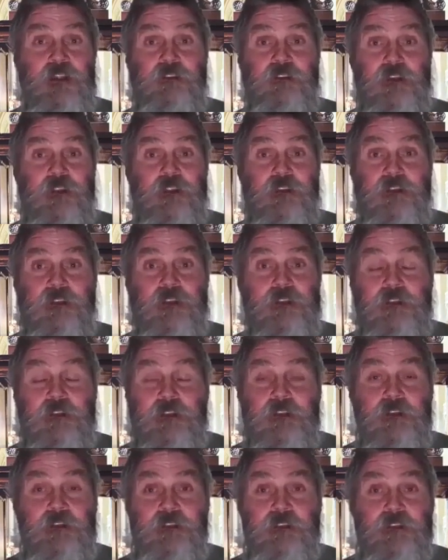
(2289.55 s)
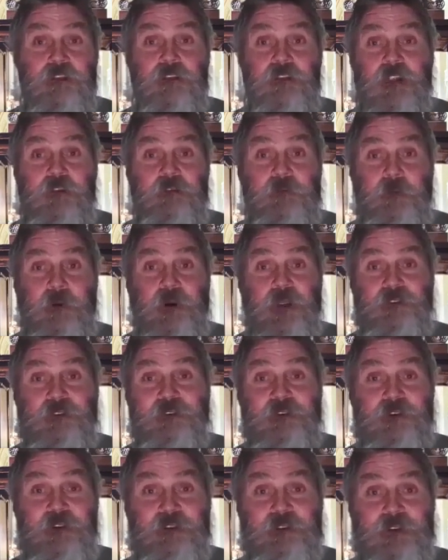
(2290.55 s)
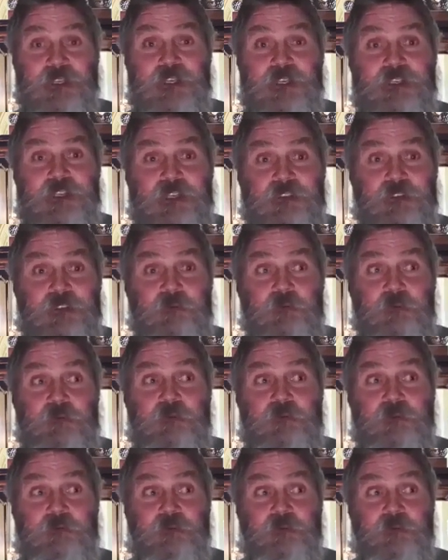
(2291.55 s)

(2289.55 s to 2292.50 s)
He said, no, no, no, you're never practicing law again.